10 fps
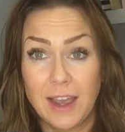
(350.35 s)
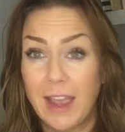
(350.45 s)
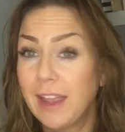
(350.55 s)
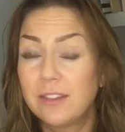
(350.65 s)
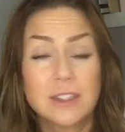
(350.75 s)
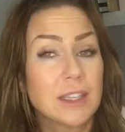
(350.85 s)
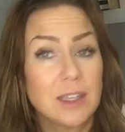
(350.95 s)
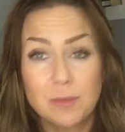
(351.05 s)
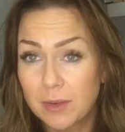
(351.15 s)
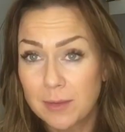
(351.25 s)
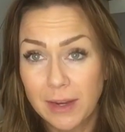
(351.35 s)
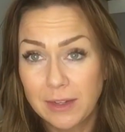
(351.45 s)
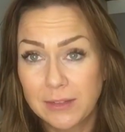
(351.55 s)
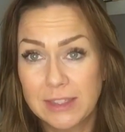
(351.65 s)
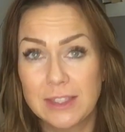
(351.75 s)
I have to keep
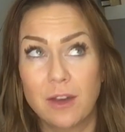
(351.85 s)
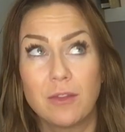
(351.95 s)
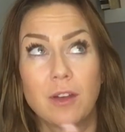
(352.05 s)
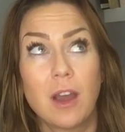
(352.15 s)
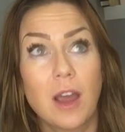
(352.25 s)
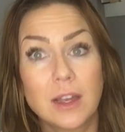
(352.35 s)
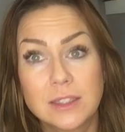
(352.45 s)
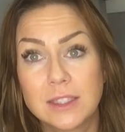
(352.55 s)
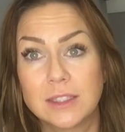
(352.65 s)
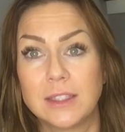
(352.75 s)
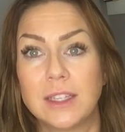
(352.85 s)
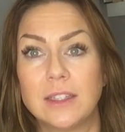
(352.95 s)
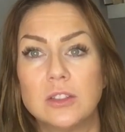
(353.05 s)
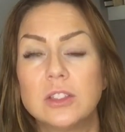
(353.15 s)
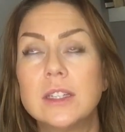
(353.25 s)
reminding myself constantly,
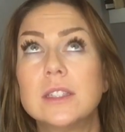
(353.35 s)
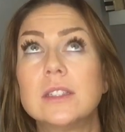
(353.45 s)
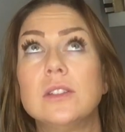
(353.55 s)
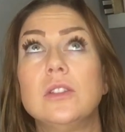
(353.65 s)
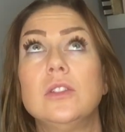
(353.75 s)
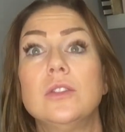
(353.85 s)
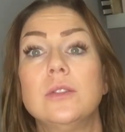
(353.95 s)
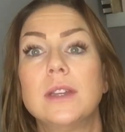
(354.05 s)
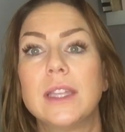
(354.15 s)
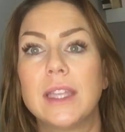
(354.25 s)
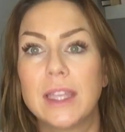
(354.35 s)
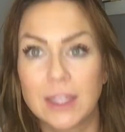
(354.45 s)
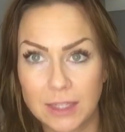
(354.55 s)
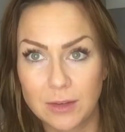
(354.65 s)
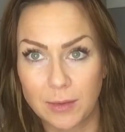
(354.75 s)
just do it
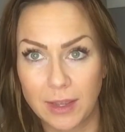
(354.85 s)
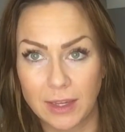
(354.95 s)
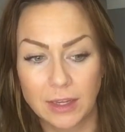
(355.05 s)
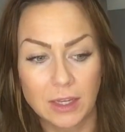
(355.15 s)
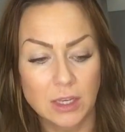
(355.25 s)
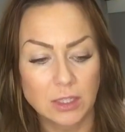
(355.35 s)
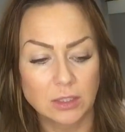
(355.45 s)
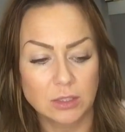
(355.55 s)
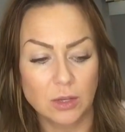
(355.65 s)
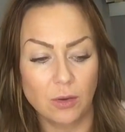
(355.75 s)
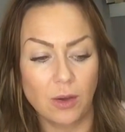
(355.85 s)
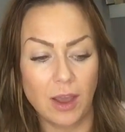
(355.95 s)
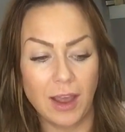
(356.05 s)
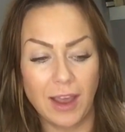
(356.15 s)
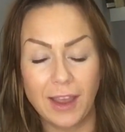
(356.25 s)
anyway. So
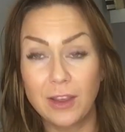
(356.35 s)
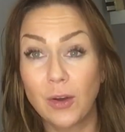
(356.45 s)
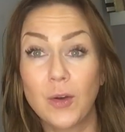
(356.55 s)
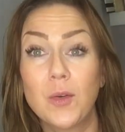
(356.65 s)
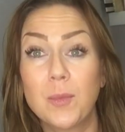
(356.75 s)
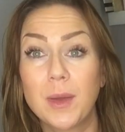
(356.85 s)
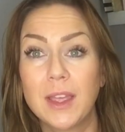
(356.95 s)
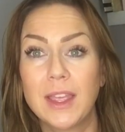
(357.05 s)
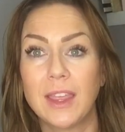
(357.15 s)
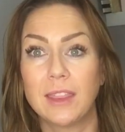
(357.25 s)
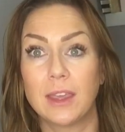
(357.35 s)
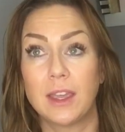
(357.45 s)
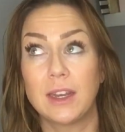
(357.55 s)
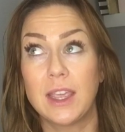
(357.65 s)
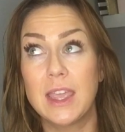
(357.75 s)
I hope
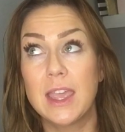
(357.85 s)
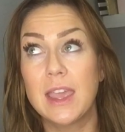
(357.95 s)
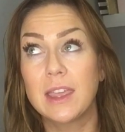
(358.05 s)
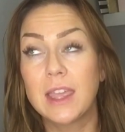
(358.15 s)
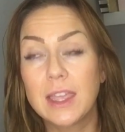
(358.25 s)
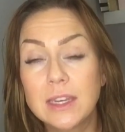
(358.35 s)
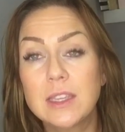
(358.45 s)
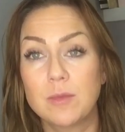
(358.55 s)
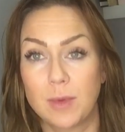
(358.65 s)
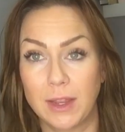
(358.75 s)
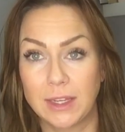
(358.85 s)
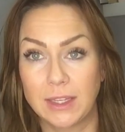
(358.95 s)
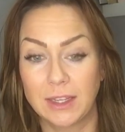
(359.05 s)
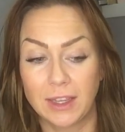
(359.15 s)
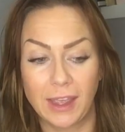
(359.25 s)
that
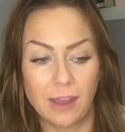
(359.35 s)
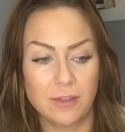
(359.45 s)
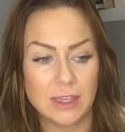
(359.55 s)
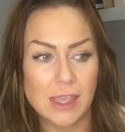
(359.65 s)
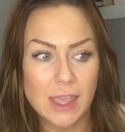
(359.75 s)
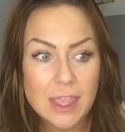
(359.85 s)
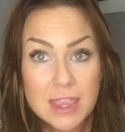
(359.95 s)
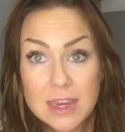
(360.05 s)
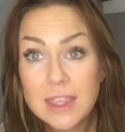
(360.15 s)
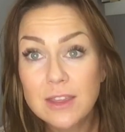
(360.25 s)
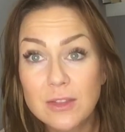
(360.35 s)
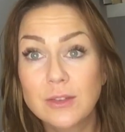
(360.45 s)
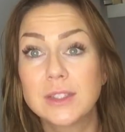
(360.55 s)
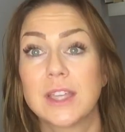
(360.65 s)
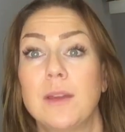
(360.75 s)
anybody having any of
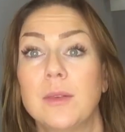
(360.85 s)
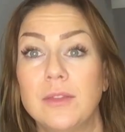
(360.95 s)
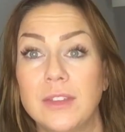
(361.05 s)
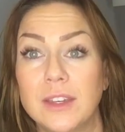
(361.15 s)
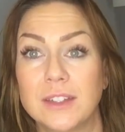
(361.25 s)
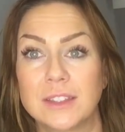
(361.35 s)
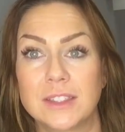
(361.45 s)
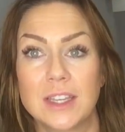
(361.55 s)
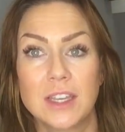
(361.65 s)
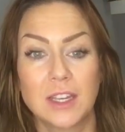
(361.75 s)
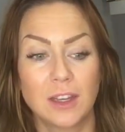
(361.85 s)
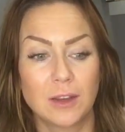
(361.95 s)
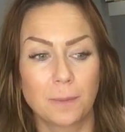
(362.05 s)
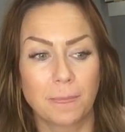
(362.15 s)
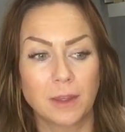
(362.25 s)
those type of fears,
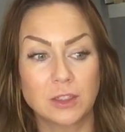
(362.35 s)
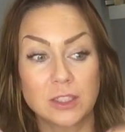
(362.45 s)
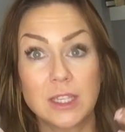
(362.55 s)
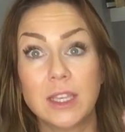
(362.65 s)
just